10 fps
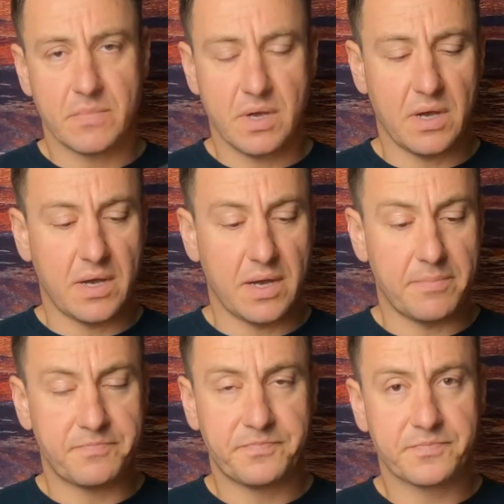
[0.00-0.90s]

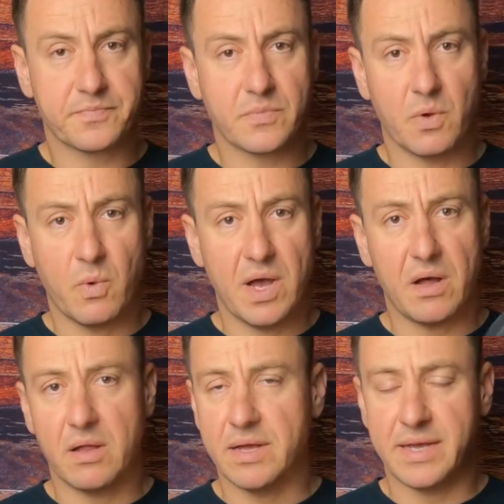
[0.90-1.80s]

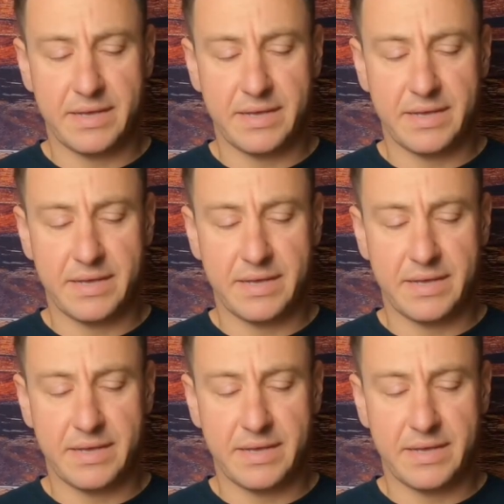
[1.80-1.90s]
well,